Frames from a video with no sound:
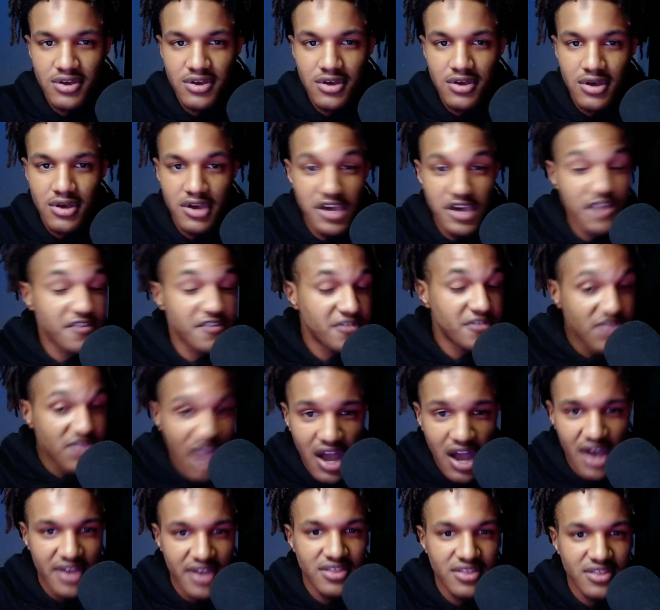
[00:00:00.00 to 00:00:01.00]
It's
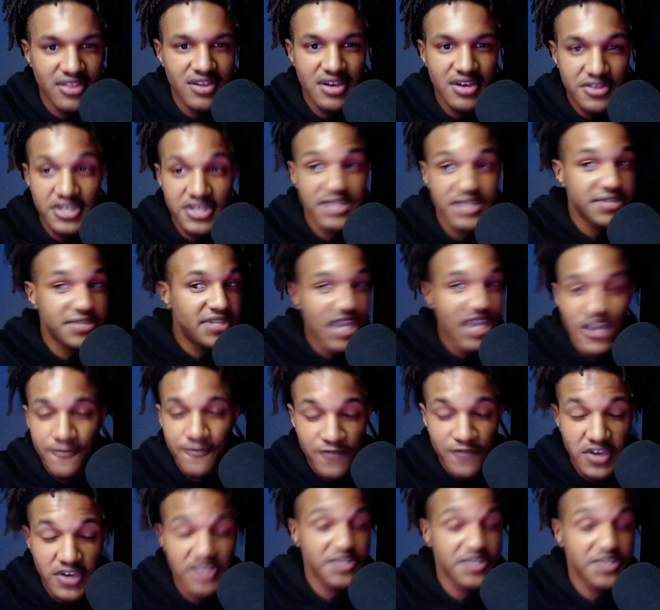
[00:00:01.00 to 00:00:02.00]
not. This
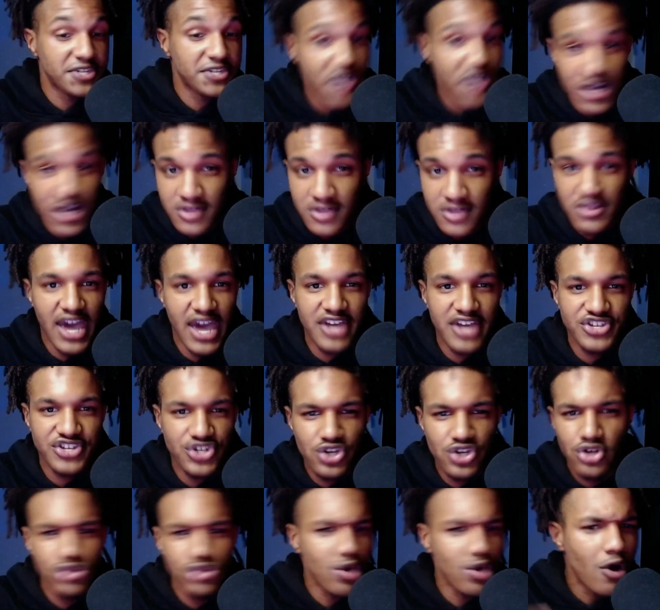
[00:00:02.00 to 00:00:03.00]
defense sucked last
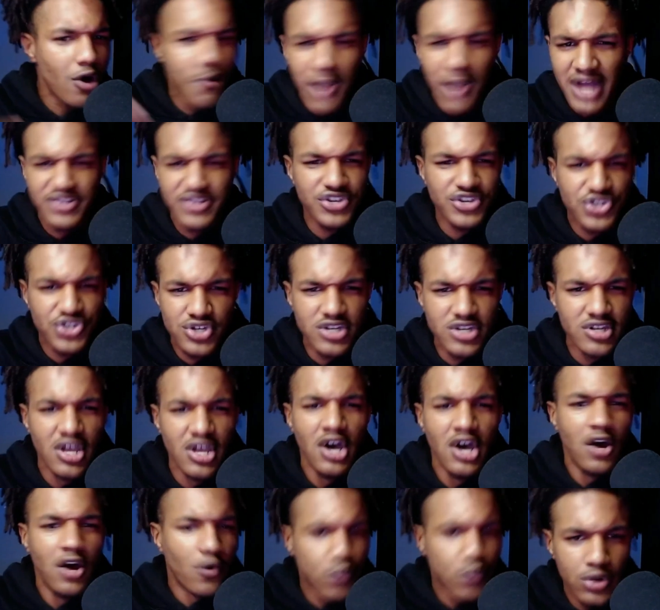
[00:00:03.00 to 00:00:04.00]
year. Nobody should
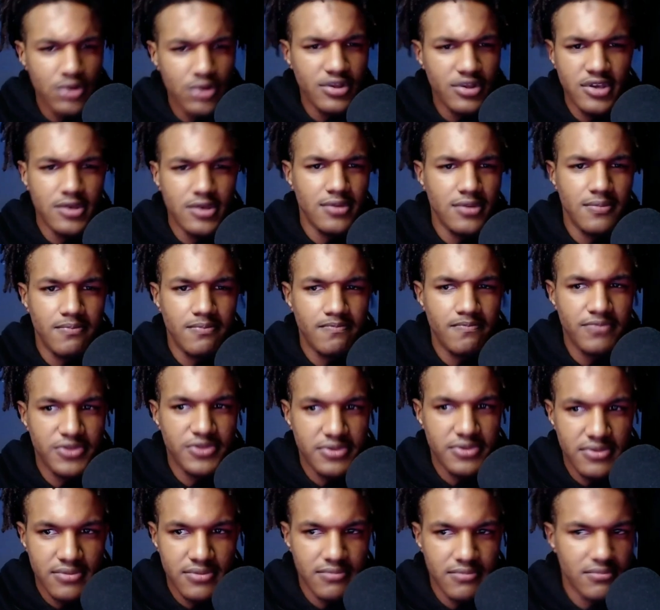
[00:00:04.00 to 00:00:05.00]
really
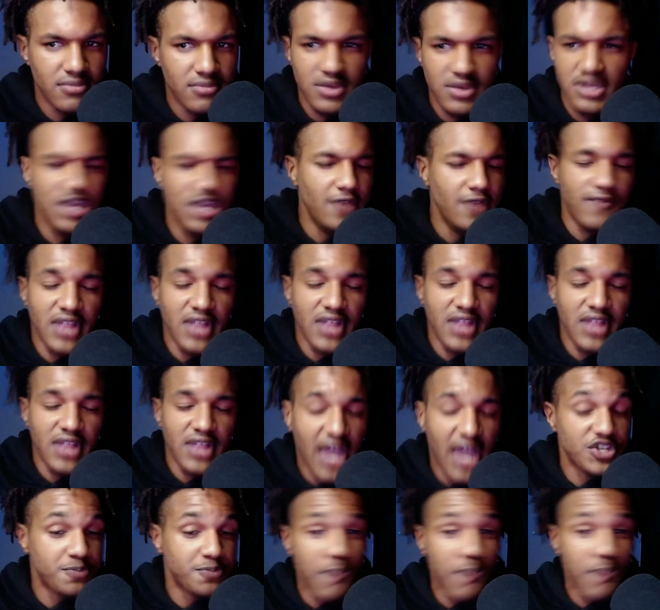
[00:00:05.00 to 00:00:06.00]
even have
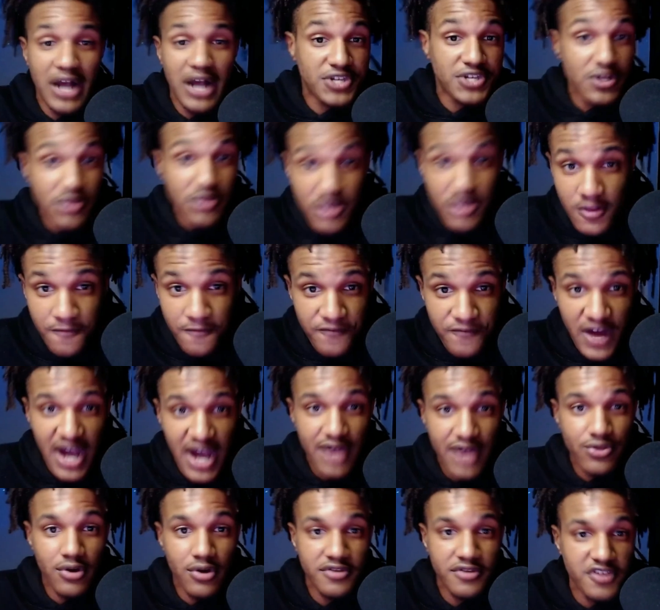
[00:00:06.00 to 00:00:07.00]
a spot
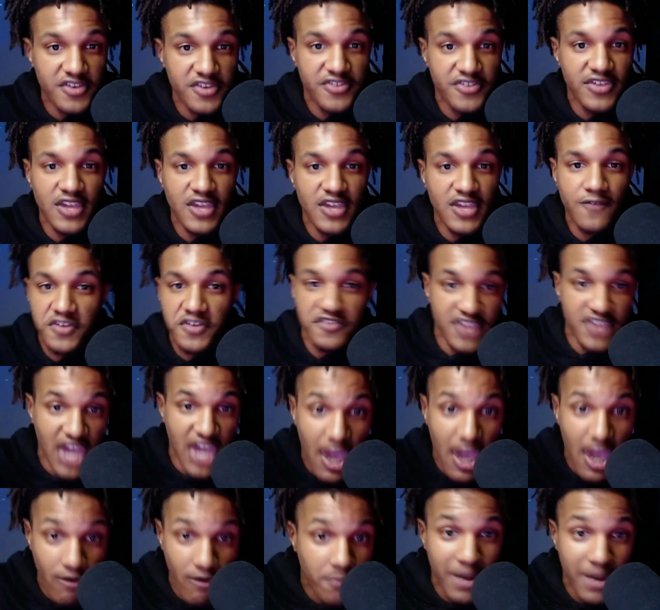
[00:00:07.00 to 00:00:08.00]
solidified on this defense.
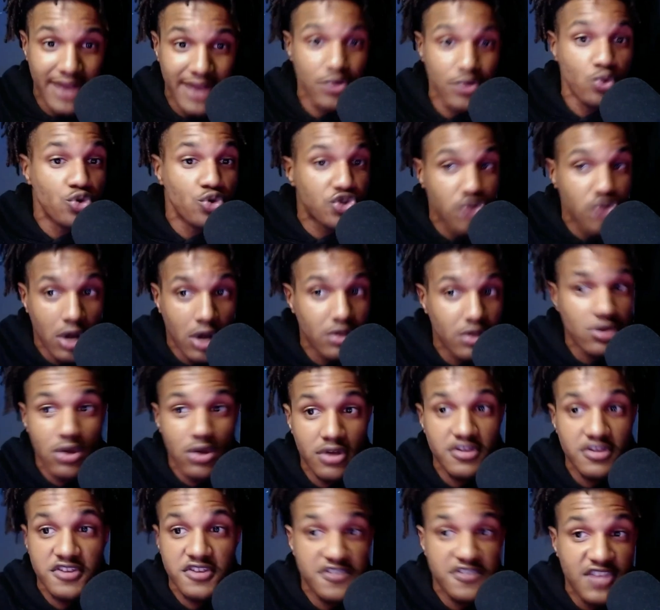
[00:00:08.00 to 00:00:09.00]
Everybody who started on
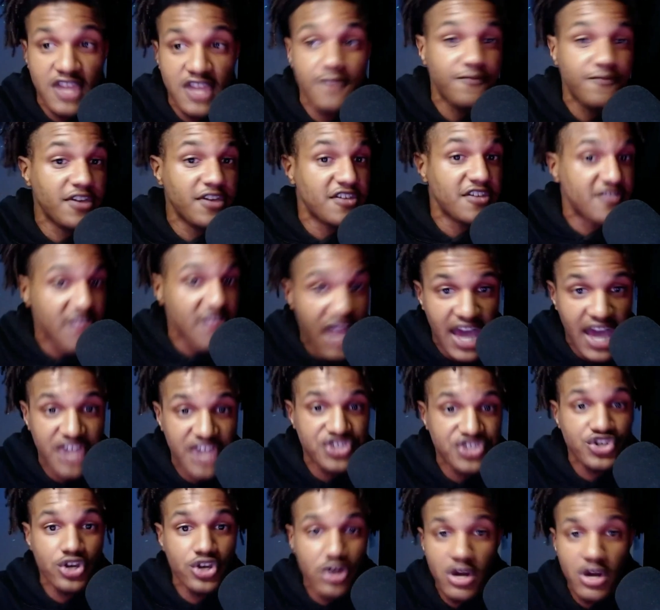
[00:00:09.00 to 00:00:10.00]
this defense
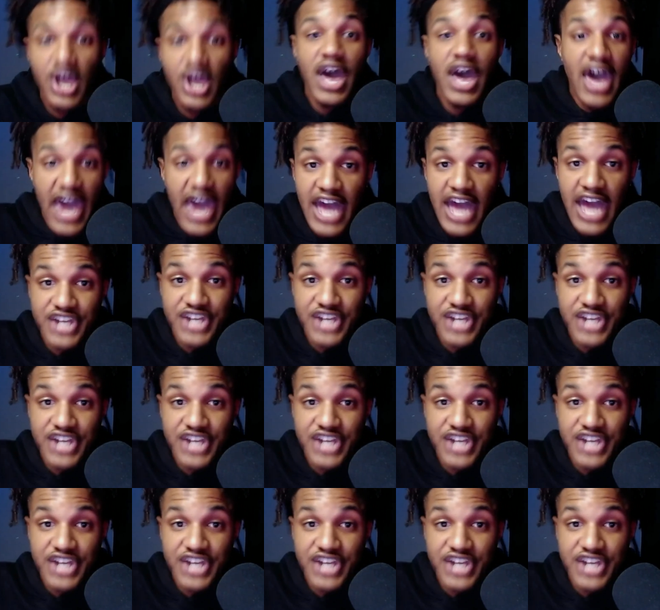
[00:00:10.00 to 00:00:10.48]
last year has to